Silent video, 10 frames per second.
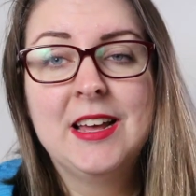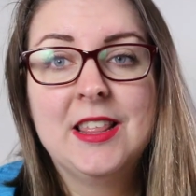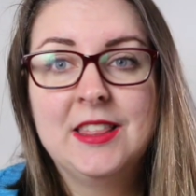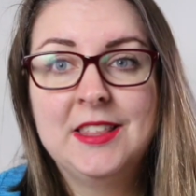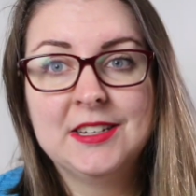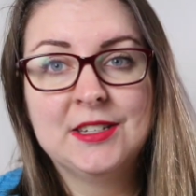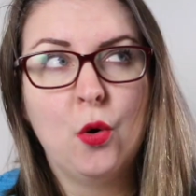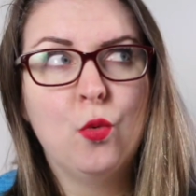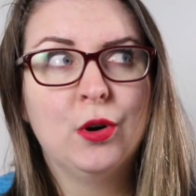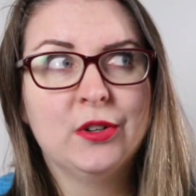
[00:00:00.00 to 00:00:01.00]
This
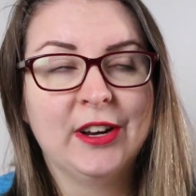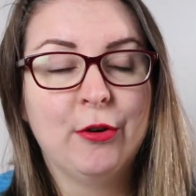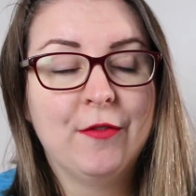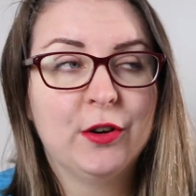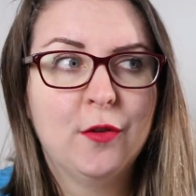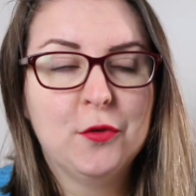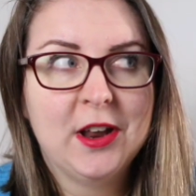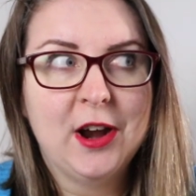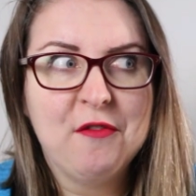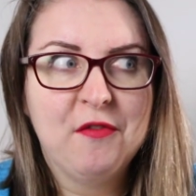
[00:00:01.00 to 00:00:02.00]
was a graphic novel
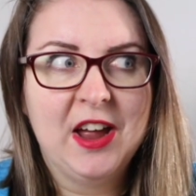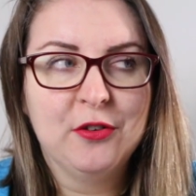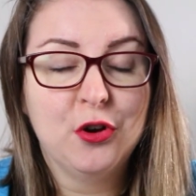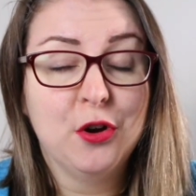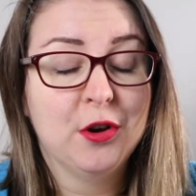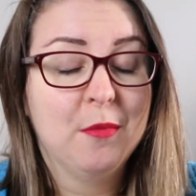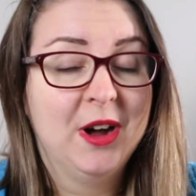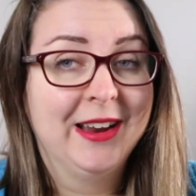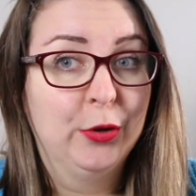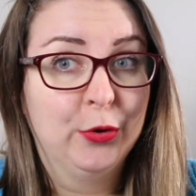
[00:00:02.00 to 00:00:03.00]
that I found on
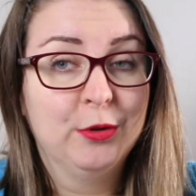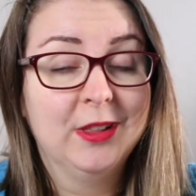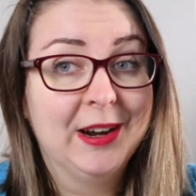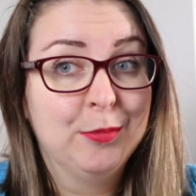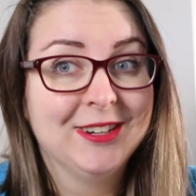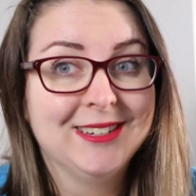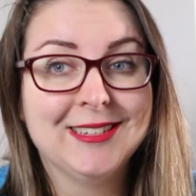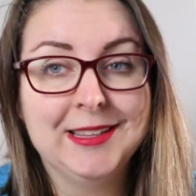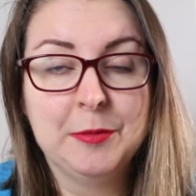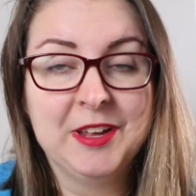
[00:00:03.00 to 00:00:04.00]
my local
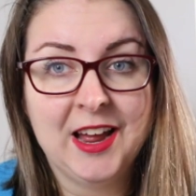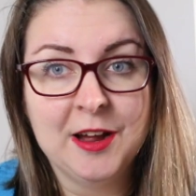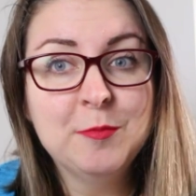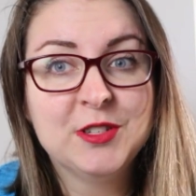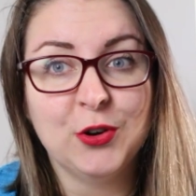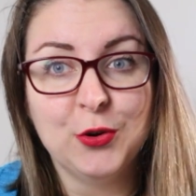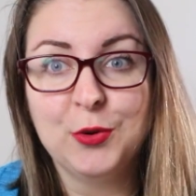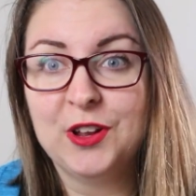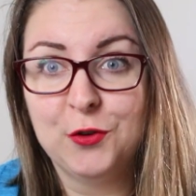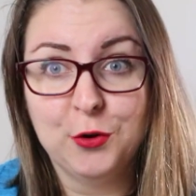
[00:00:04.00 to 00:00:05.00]
library's Libby app, so
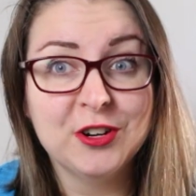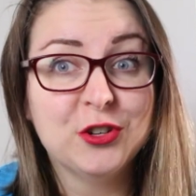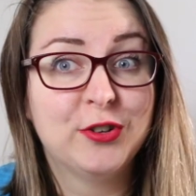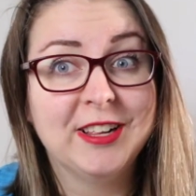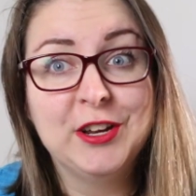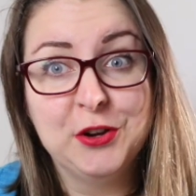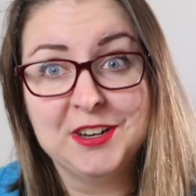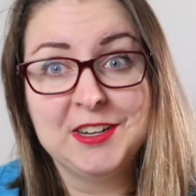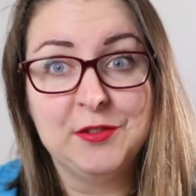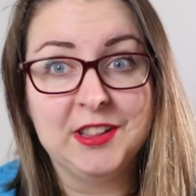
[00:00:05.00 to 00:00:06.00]
if you're in Australia, you can
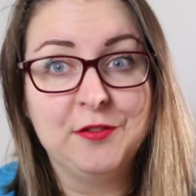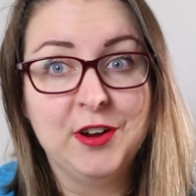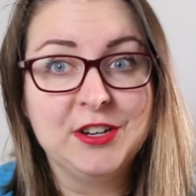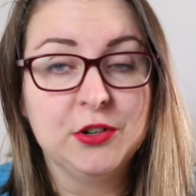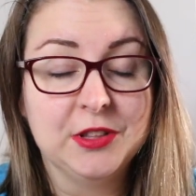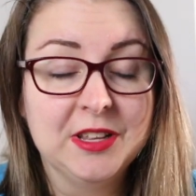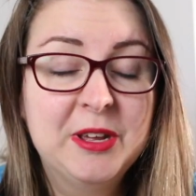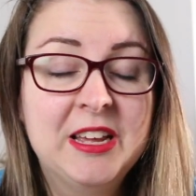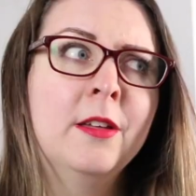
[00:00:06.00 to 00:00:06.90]
definitely find it on Libby.